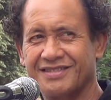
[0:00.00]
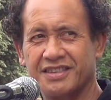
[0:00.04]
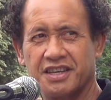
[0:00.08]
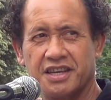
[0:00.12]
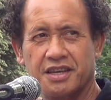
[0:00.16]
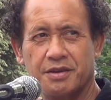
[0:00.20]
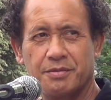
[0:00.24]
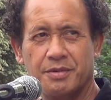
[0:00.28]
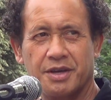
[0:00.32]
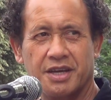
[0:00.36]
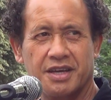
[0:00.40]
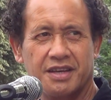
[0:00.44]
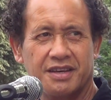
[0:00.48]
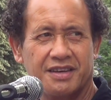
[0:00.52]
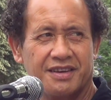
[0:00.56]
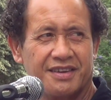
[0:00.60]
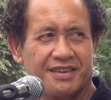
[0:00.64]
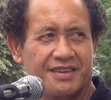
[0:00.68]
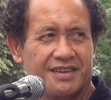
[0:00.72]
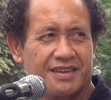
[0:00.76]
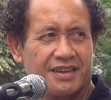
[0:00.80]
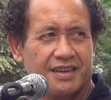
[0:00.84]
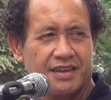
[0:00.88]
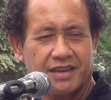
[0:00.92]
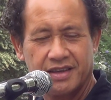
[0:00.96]
Go Amen.
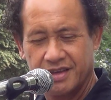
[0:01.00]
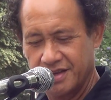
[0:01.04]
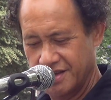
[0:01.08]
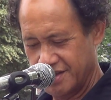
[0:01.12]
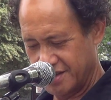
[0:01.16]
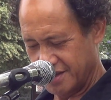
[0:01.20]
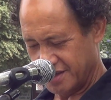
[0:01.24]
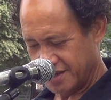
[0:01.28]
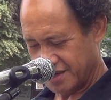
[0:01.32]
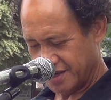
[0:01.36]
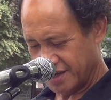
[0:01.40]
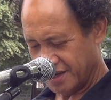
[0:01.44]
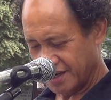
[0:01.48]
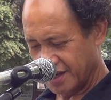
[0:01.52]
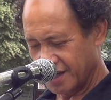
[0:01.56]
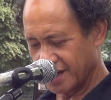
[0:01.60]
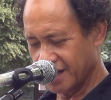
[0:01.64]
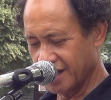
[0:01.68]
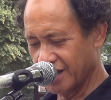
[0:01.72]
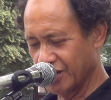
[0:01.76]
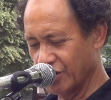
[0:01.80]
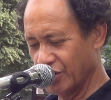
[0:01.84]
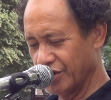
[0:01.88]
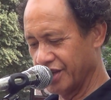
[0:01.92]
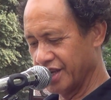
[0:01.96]
for it.
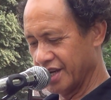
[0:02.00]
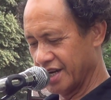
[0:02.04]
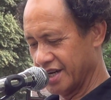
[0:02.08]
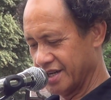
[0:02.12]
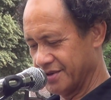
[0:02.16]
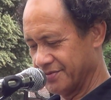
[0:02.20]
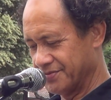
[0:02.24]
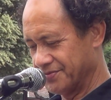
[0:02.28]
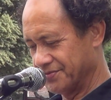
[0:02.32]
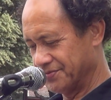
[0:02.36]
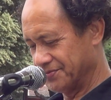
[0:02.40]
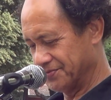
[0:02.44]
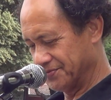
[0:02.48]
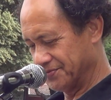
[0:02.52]
Hallelujah.